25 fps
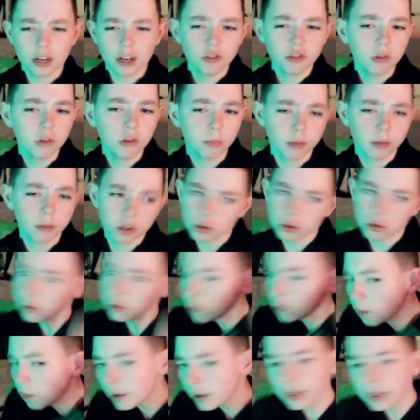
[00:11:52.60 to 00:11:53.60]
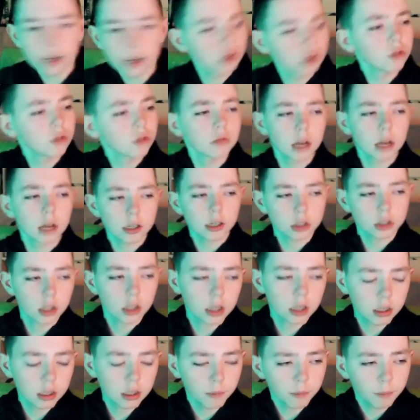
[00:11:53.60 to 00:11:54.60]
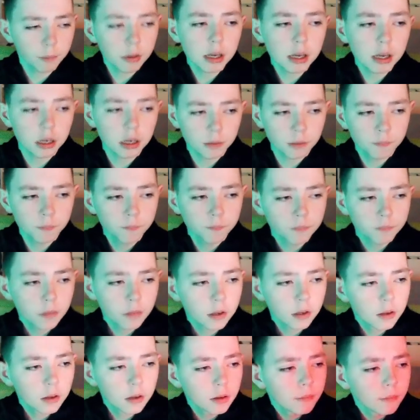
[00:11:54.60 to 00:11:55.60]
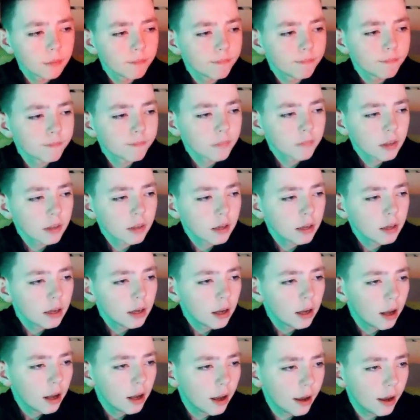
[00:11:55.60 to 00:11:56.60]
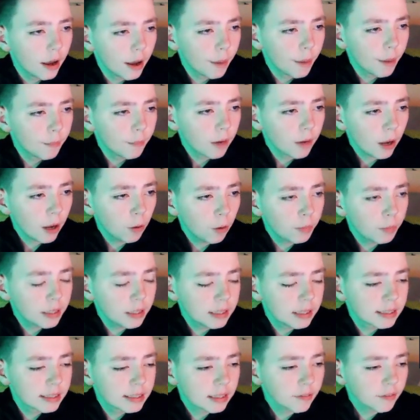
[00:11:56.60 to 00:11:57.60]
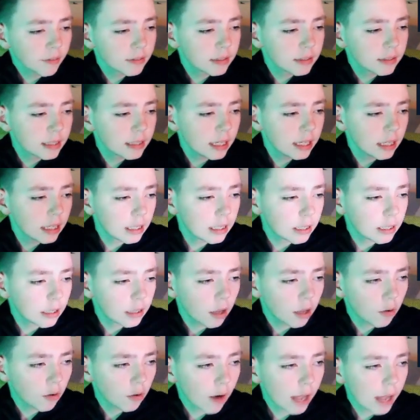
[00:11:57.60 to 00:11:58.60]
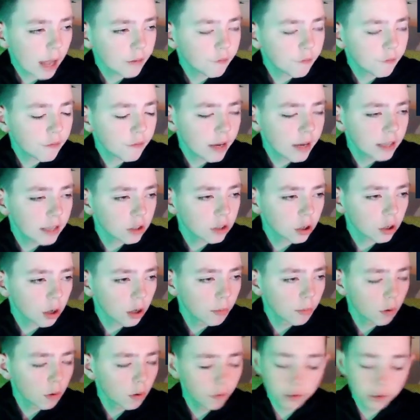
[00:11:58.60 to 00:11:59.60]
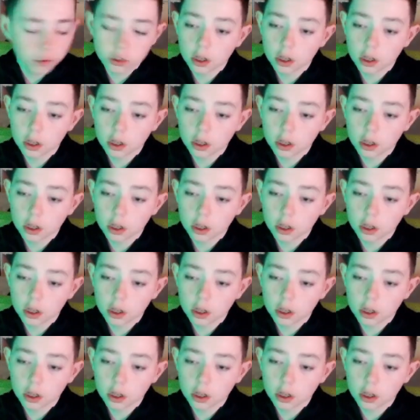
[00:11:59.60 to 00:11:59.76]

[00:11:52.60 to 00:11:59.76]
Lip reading: player, so I don't know why the Israel's actually complaining. It'll be 17, Ryan Fraser coming off. He's done a